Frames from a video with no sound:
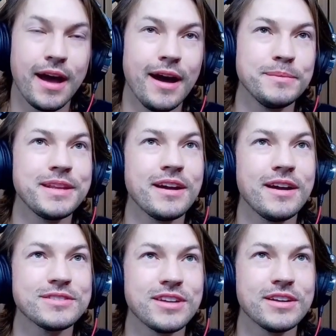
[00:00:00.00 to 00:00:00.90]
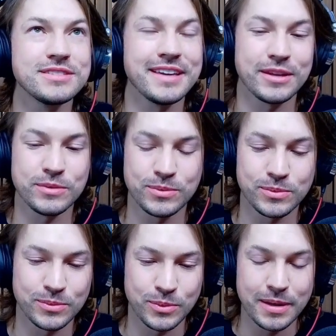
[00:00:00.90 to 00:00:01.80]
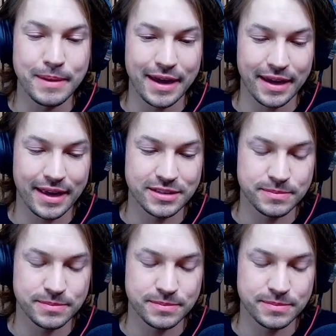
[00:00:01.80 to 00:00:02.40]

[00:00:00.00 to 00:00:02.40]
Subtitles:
I mean, I'll take it way back, I guess.